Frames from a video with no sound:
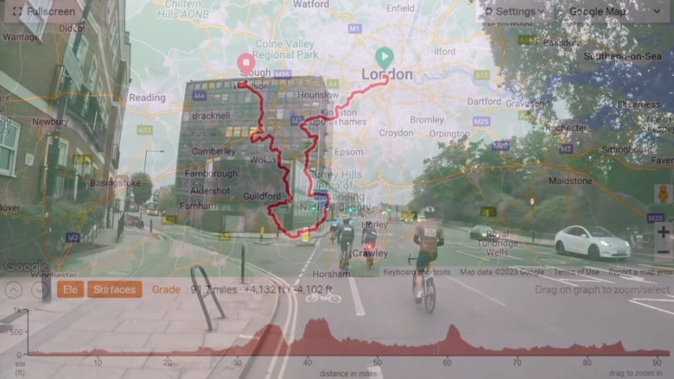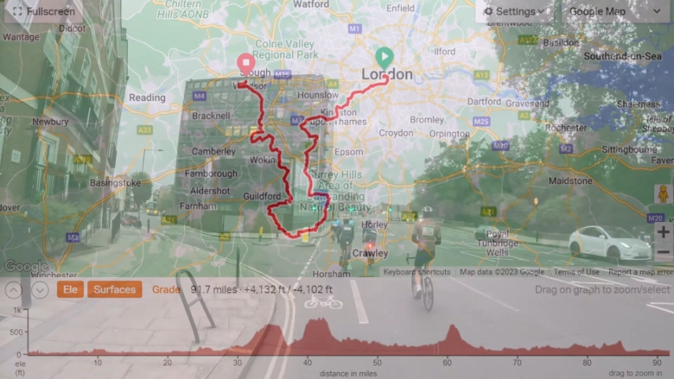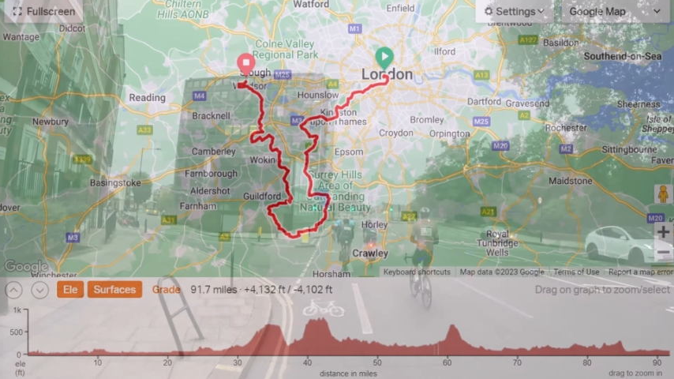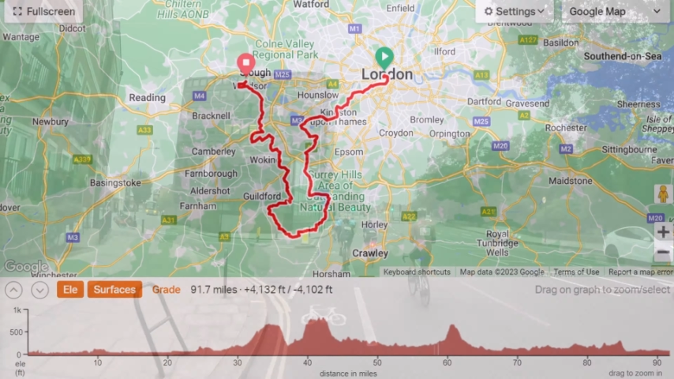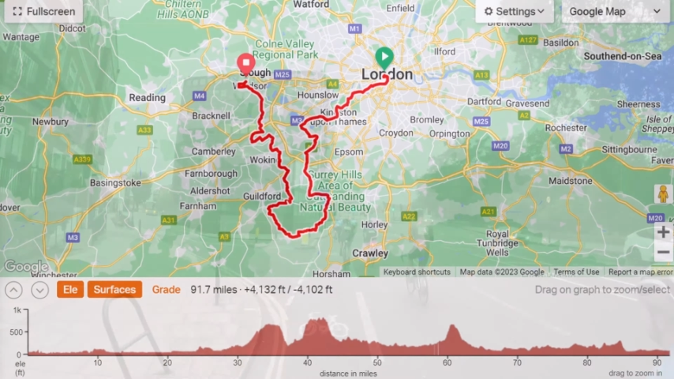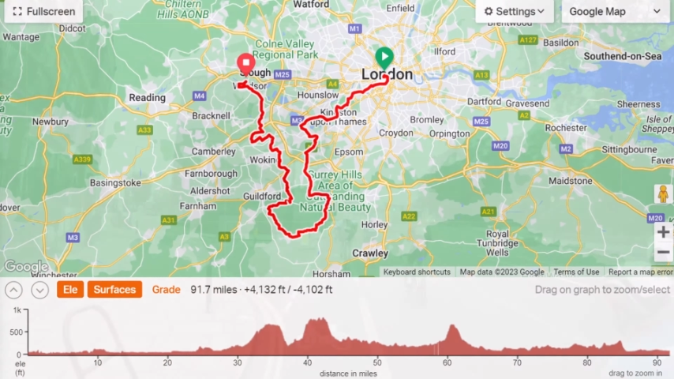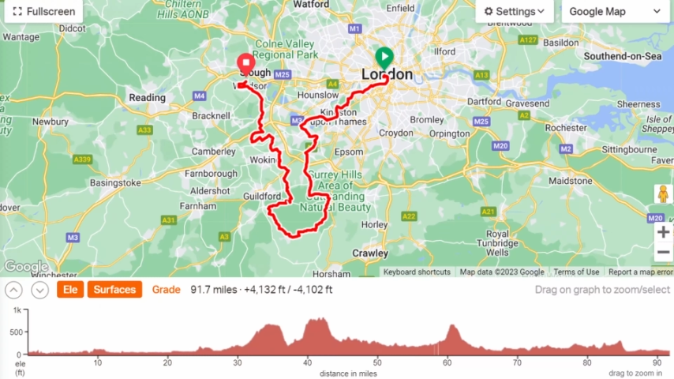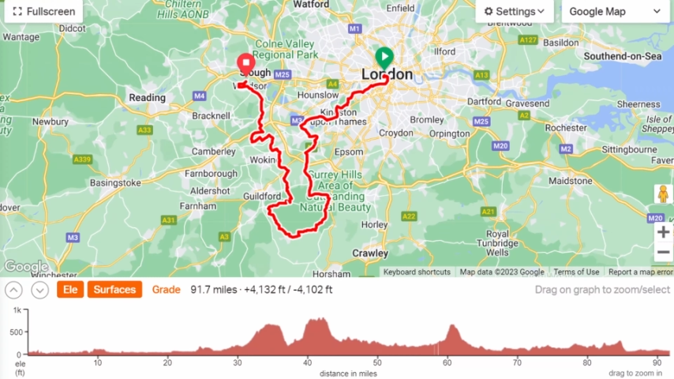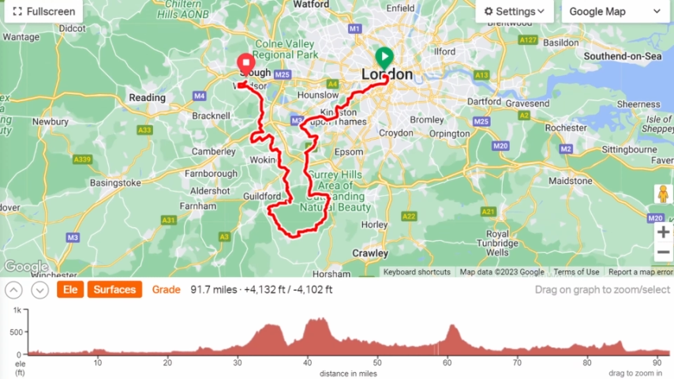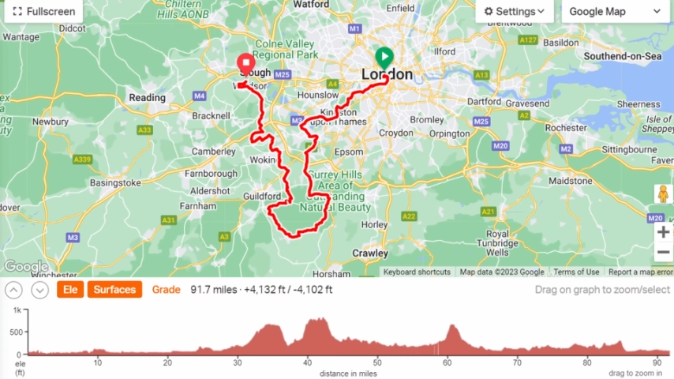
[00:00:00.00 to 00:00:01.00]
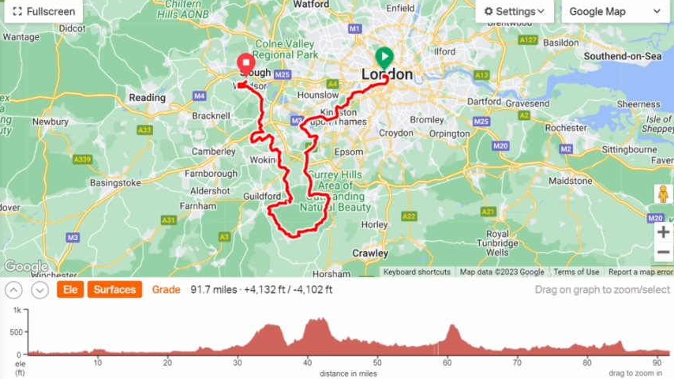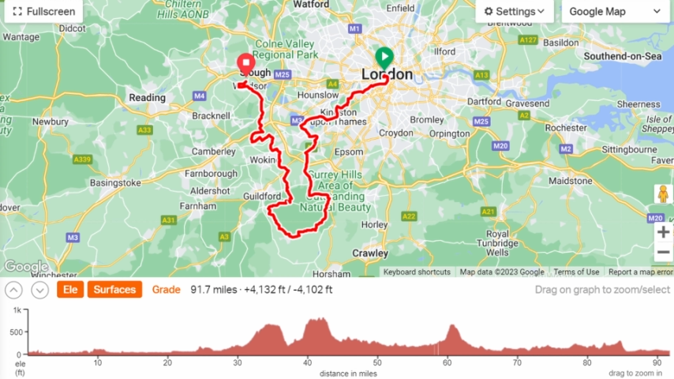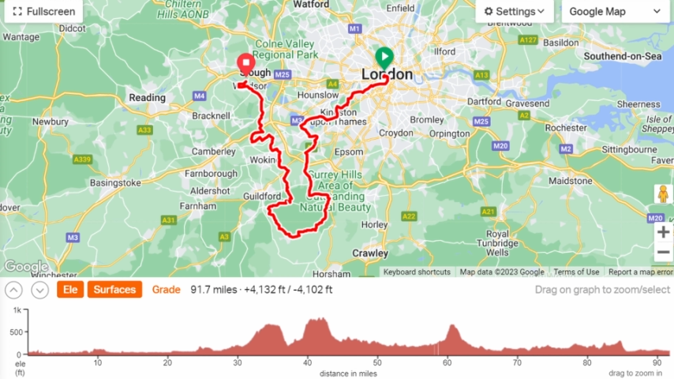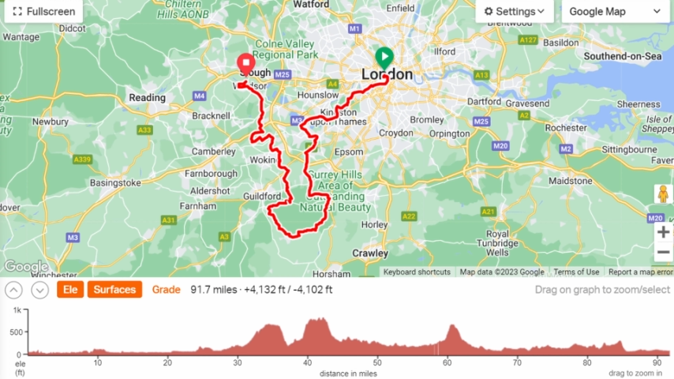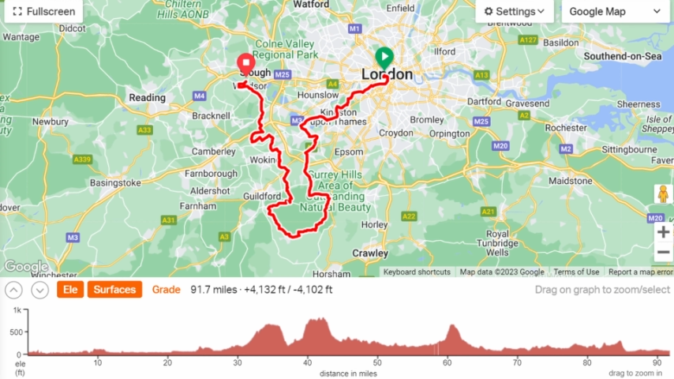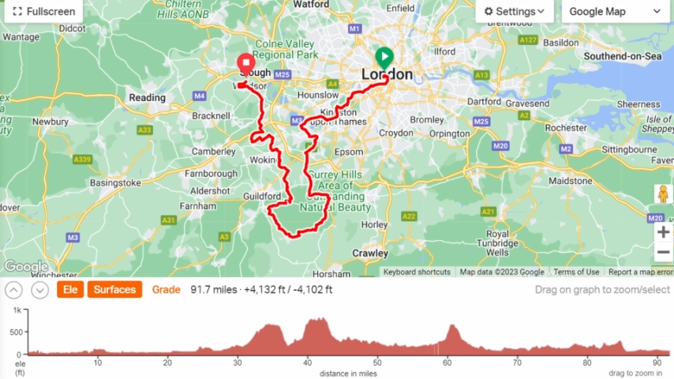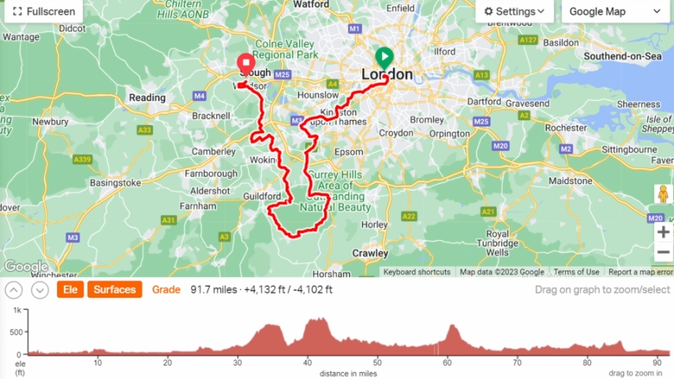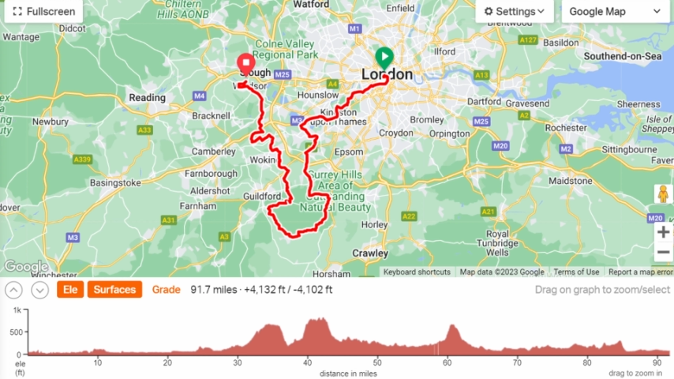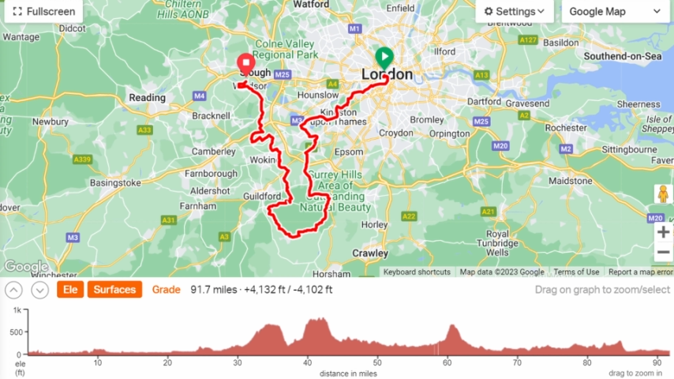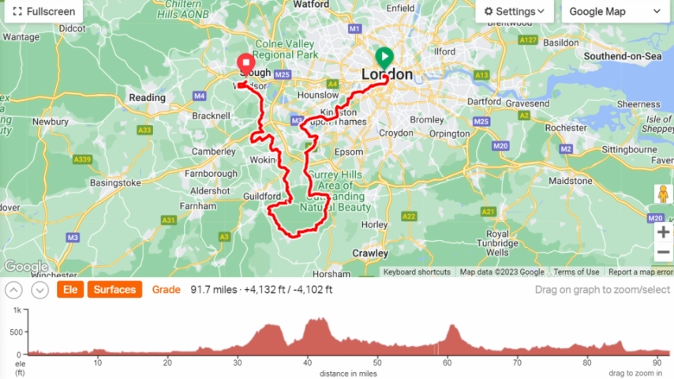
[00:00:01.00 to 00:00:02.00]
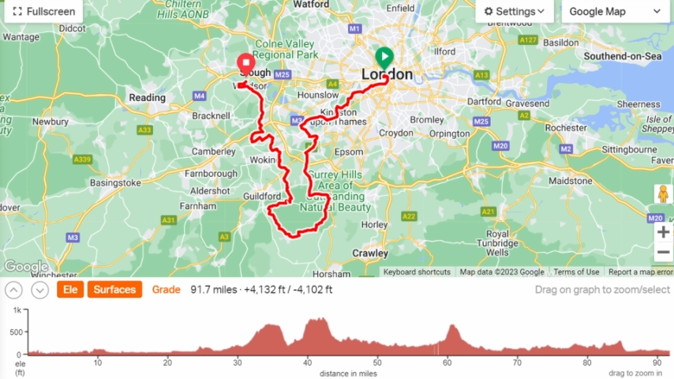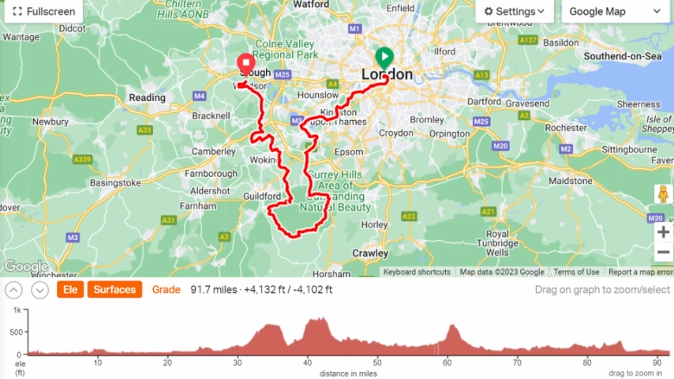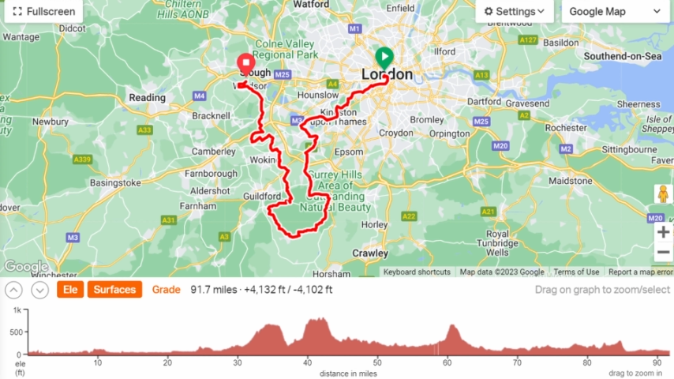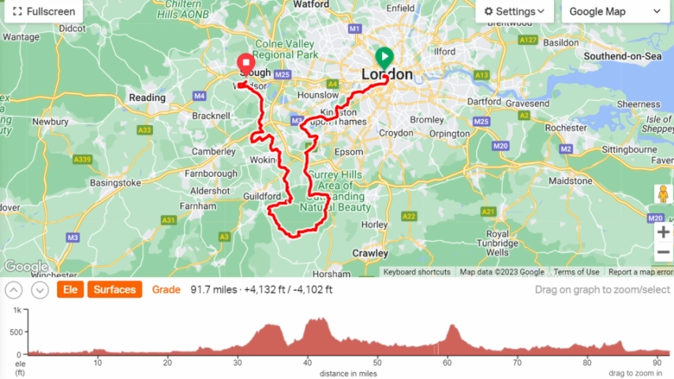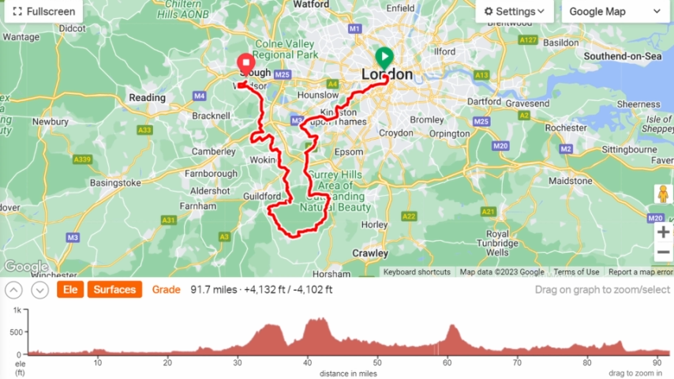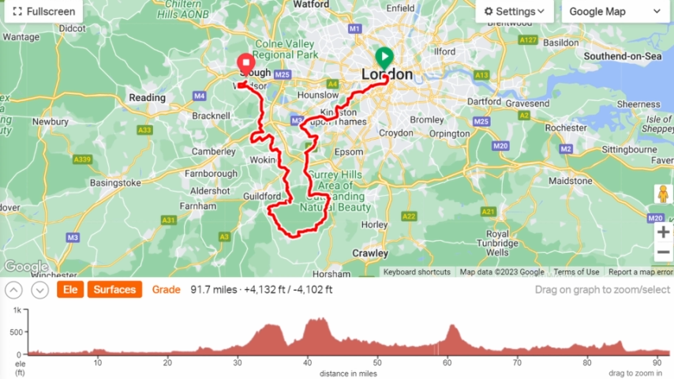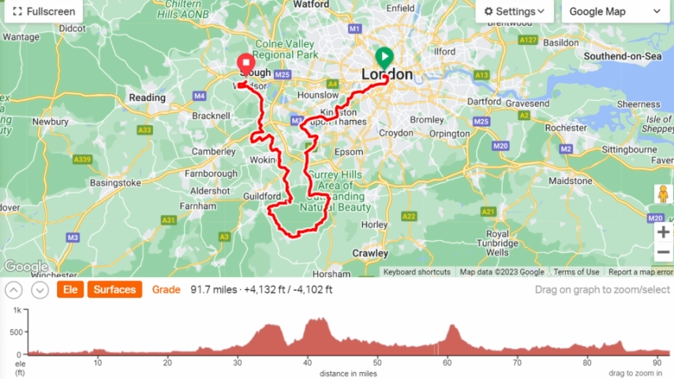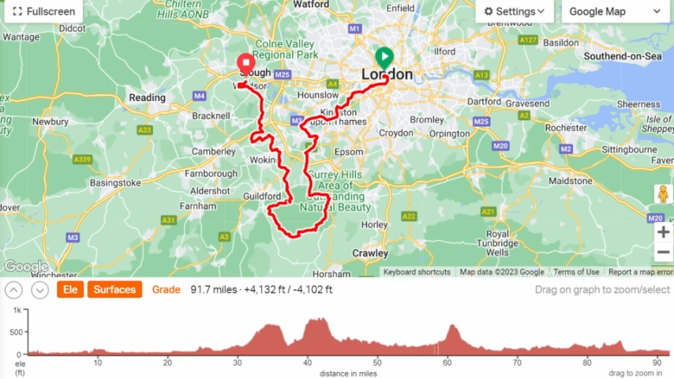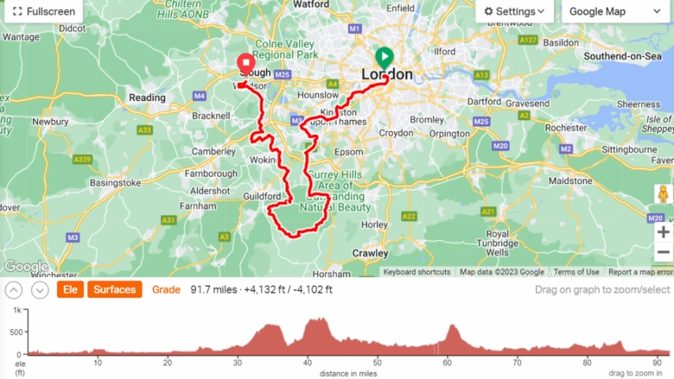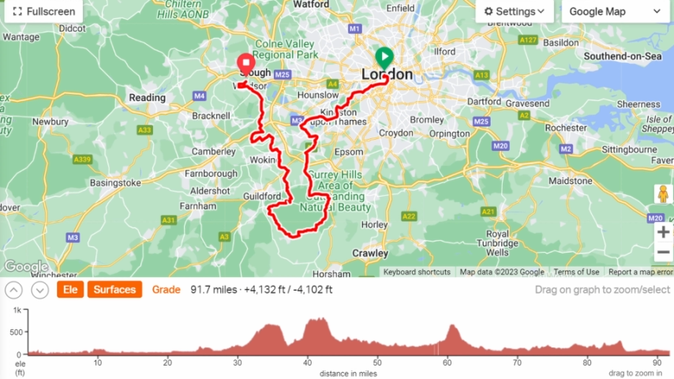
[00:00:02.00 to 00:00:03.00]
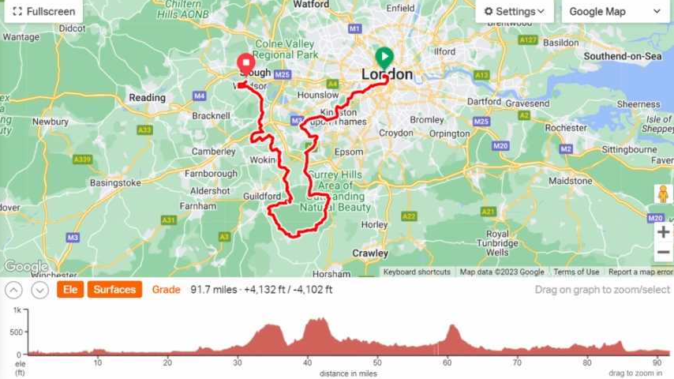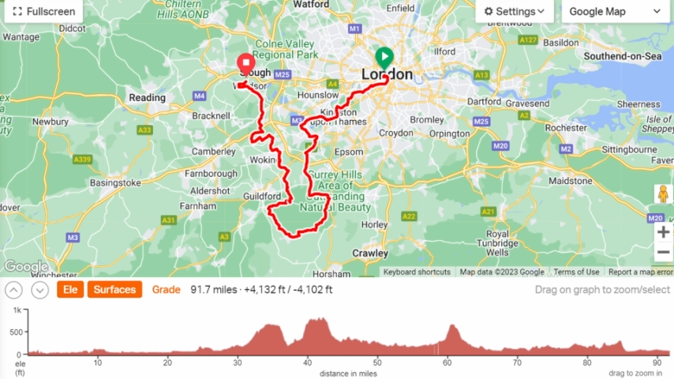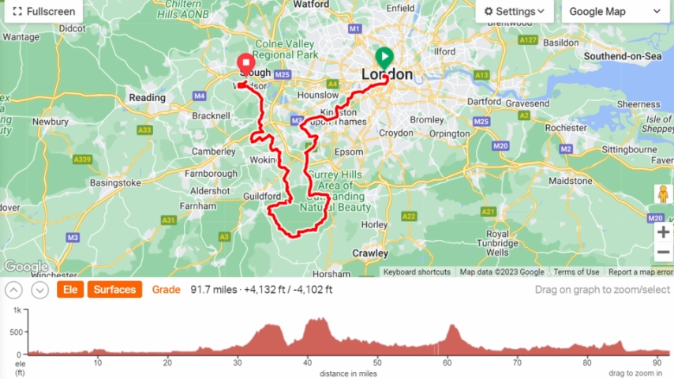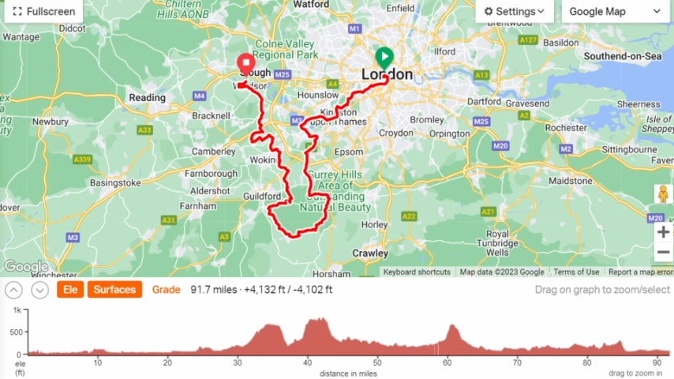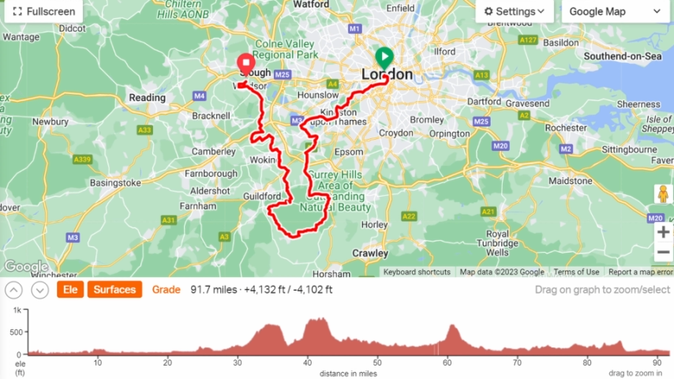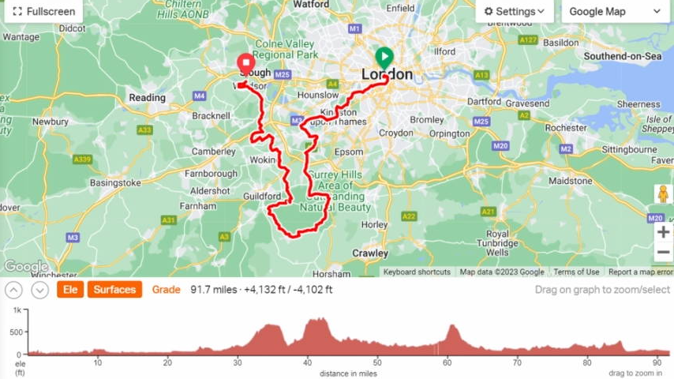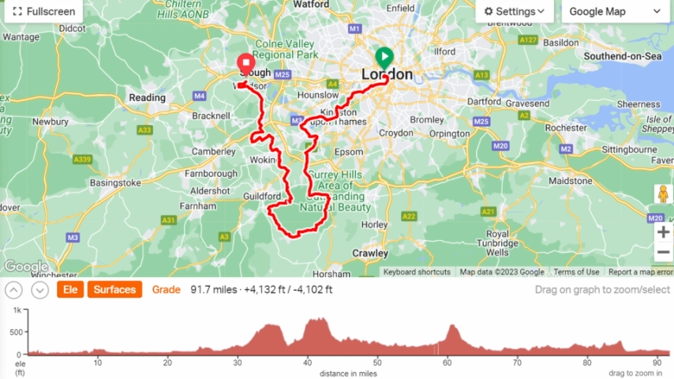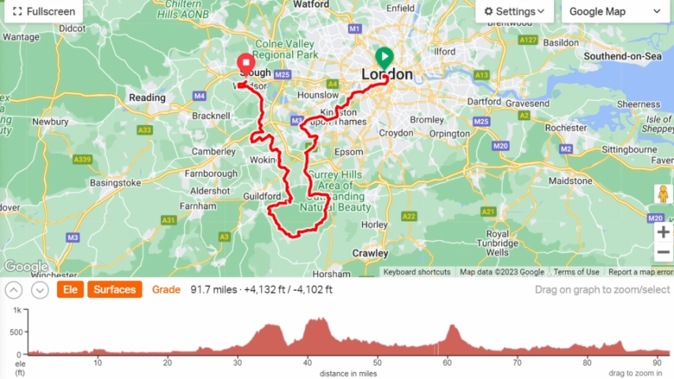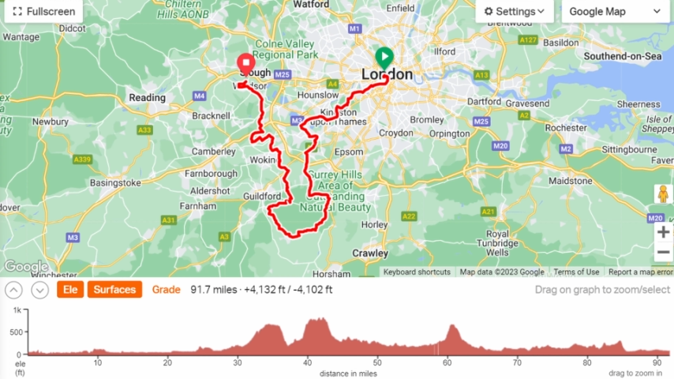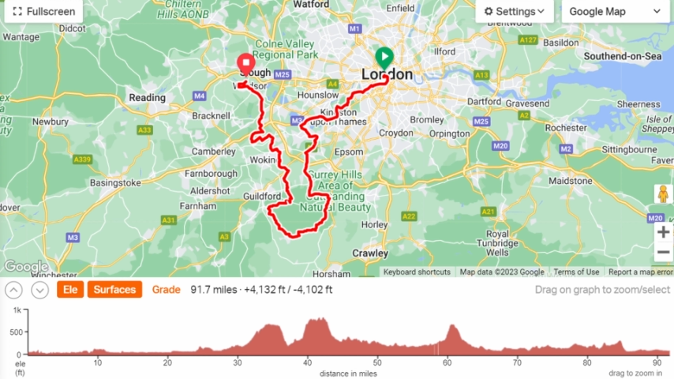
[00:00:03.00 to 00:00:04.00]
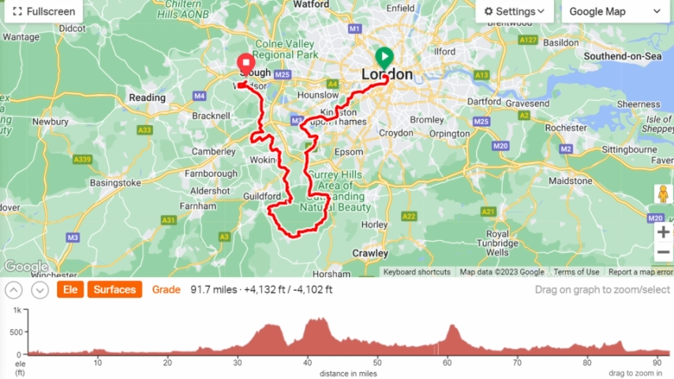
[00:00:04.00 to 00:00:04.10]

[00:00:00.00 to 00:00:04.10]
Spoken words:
[unreadable: no face in view]